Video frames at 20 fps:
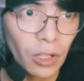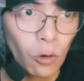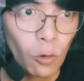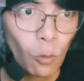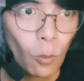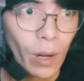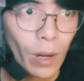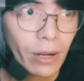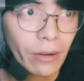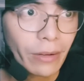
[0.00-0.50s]

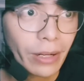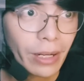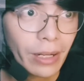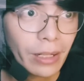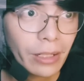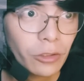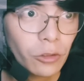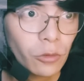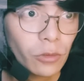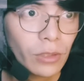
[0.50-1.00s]

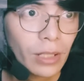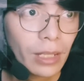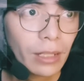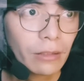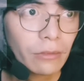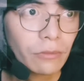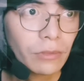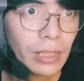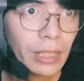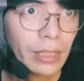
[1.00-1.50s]
wherein you
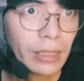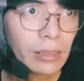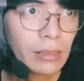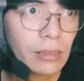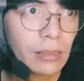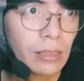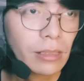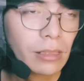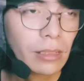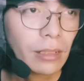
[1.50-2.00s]
have like
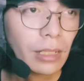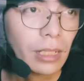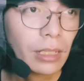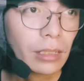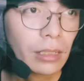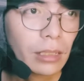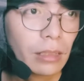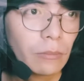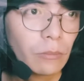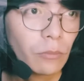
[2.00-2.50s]
consistent
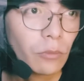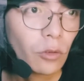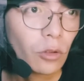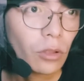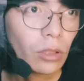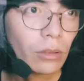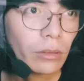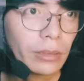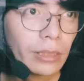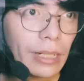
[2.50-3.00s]
income
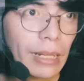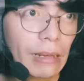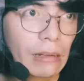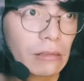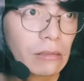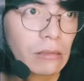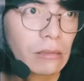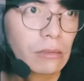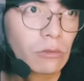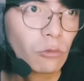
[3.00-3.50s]
for the
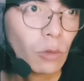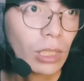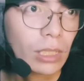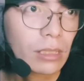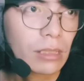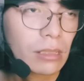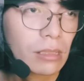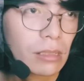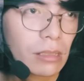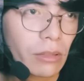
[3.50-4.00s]
next,
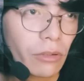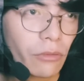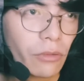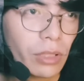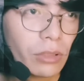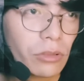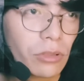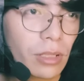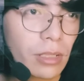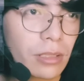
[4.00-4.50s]
3
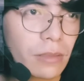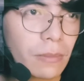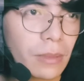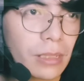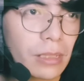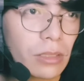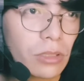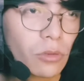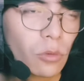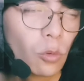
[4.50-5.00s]
to 6
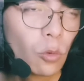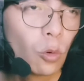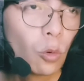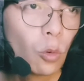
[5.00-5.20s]
months?